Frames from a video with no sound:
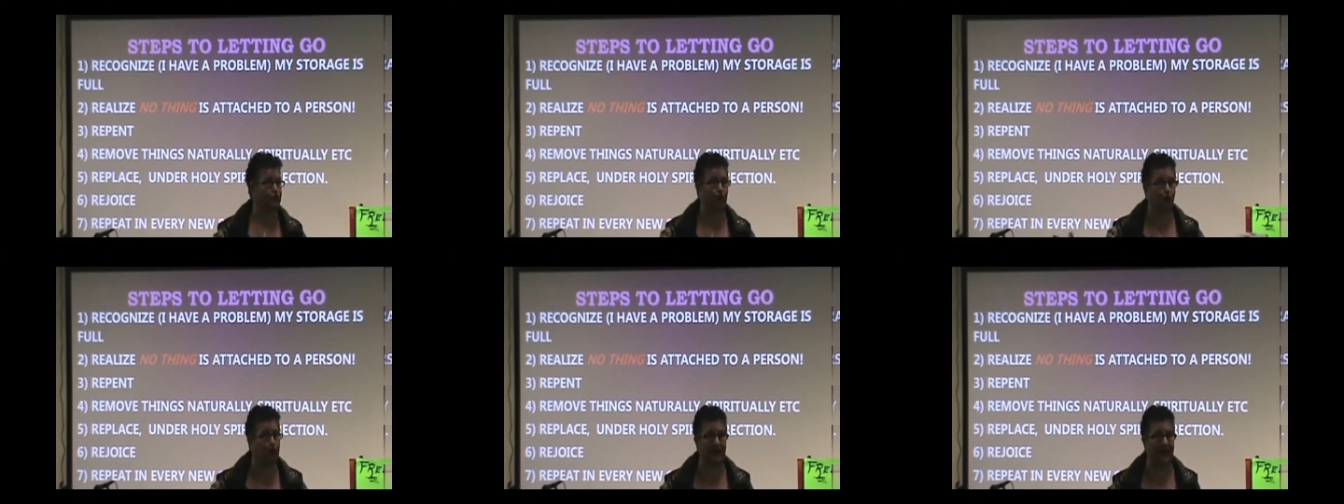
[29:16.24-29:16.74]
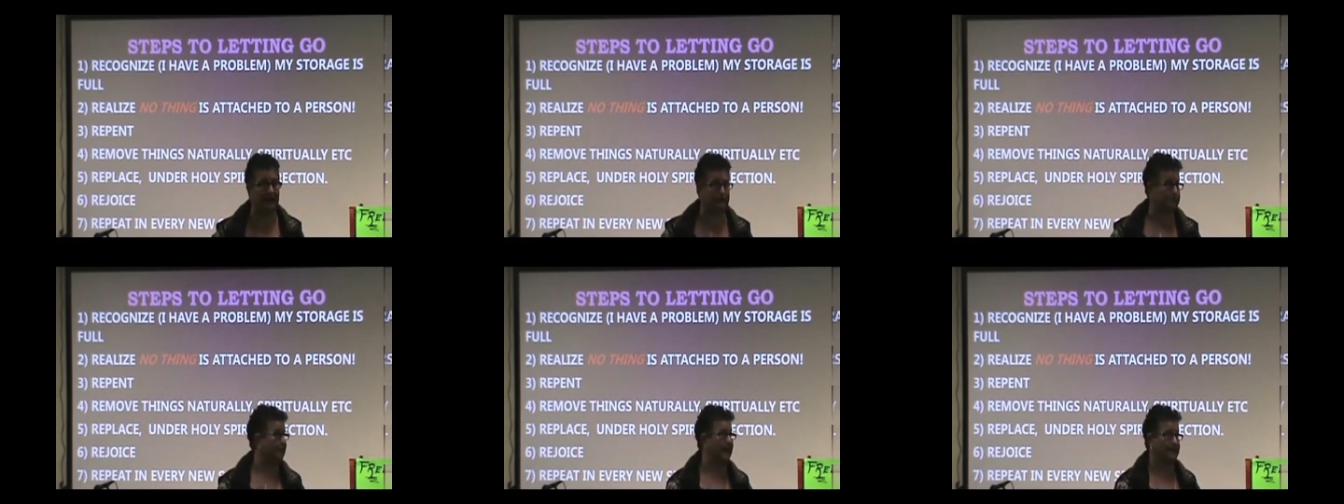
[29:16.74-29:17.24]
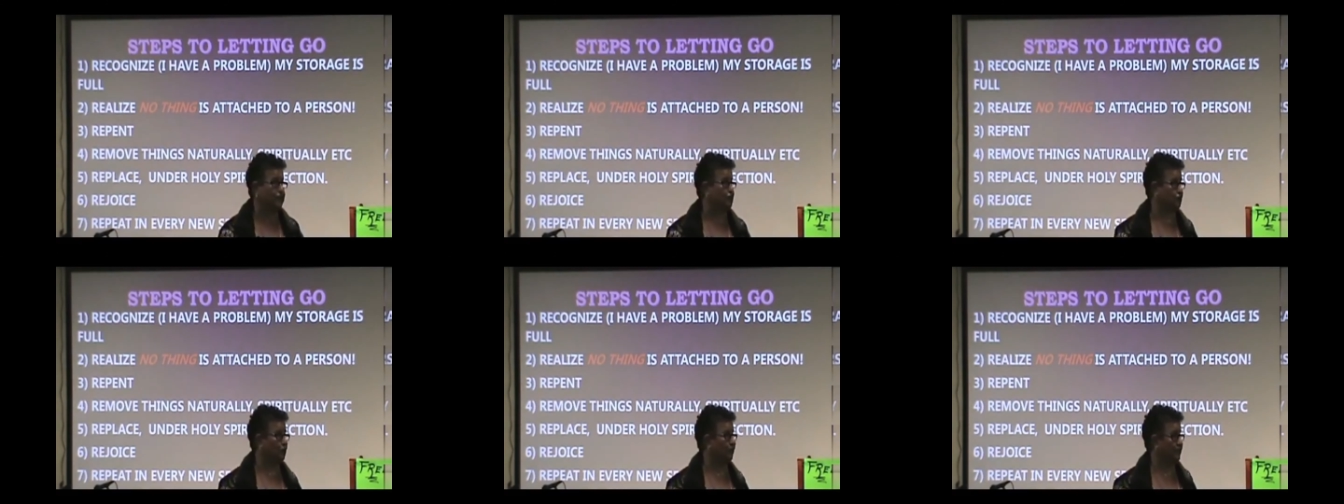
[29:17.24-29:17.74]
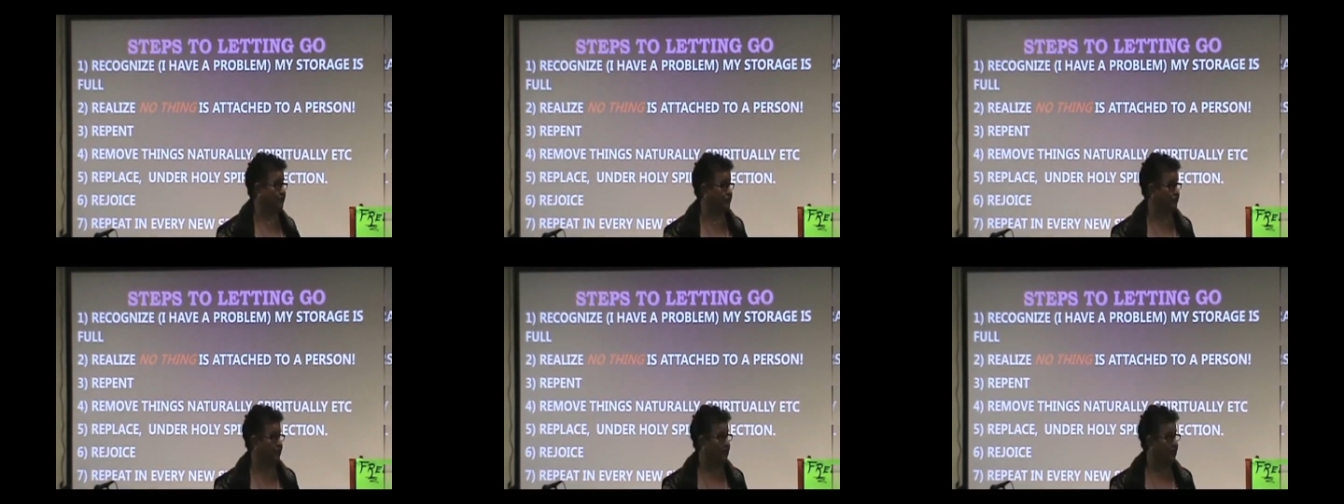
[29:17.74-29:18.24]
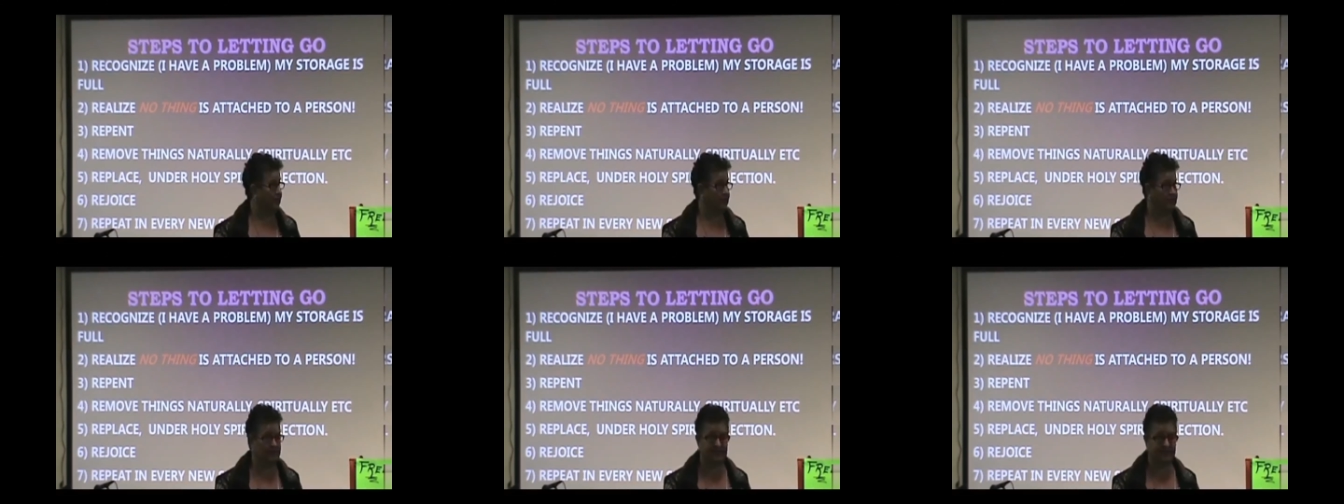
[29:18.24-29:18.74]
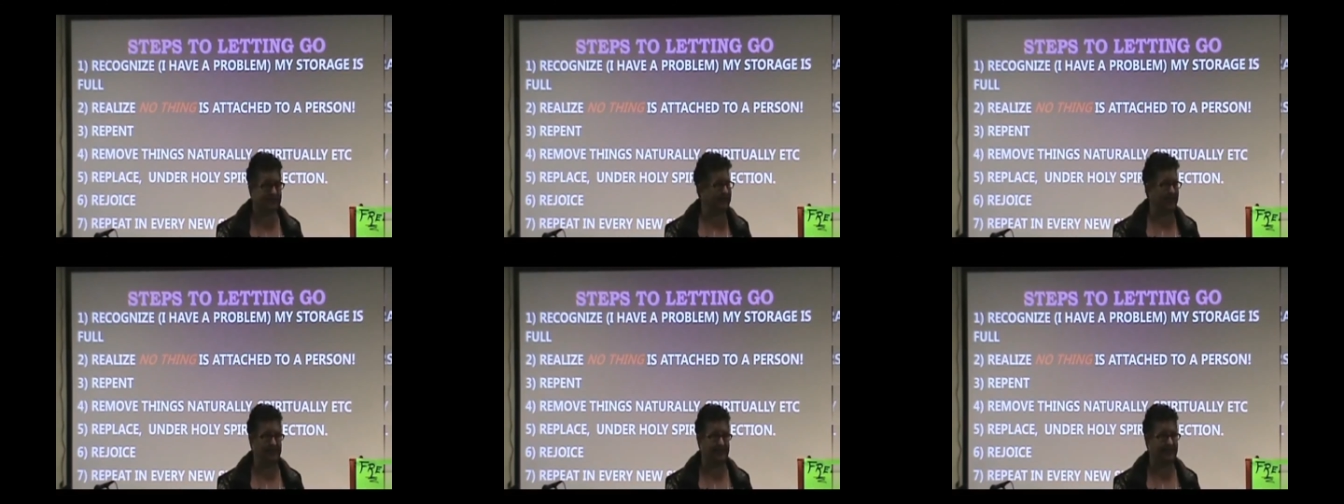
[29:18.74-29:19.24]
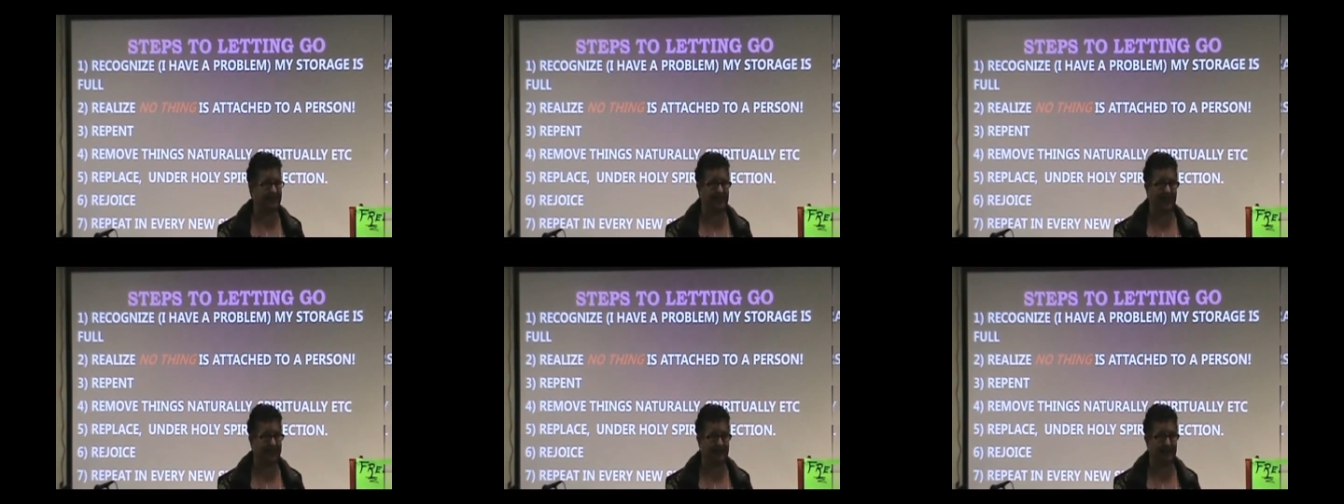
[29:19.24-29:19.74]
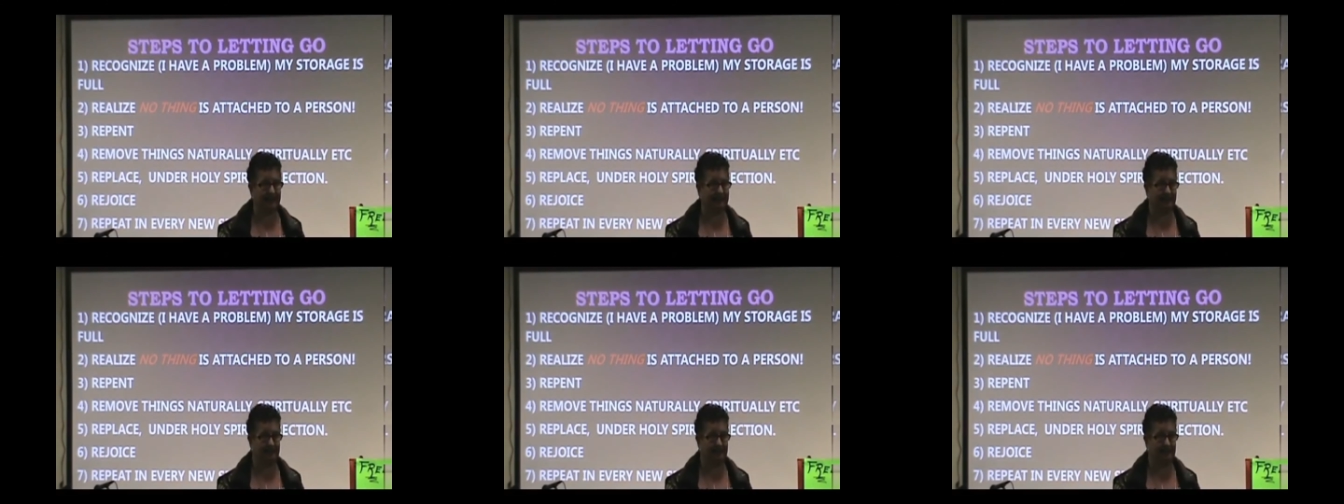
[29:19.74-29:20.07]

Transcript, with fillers: the whole house back in storage. Isn't that idiotic?